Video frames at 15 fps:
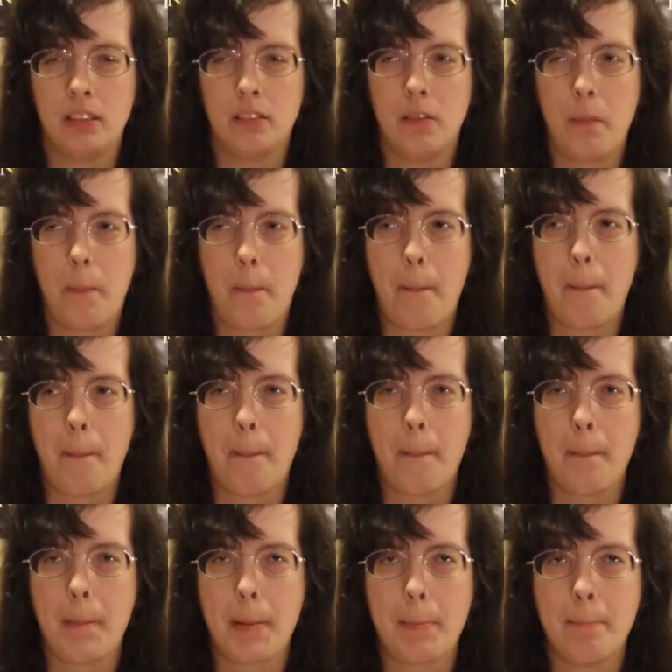and
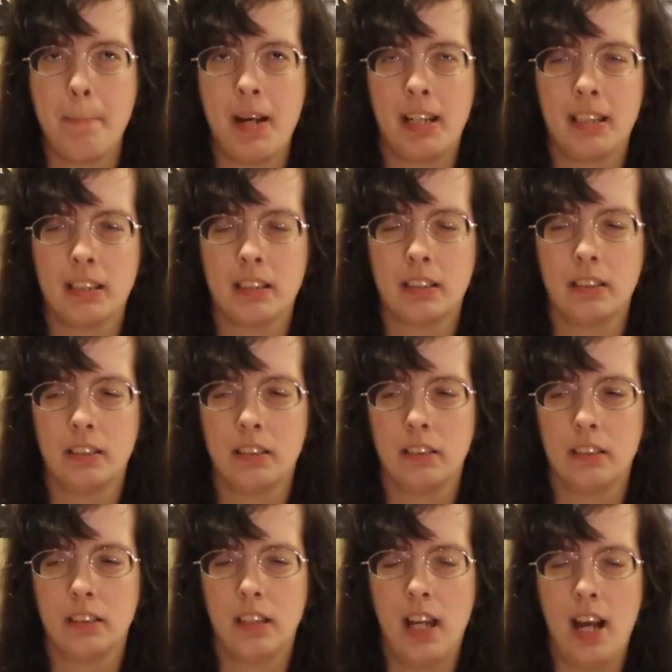Magnus
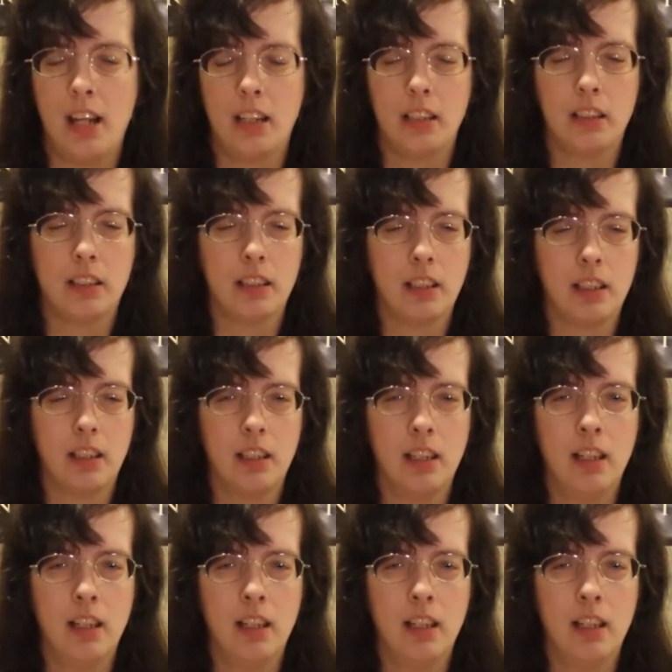and Alec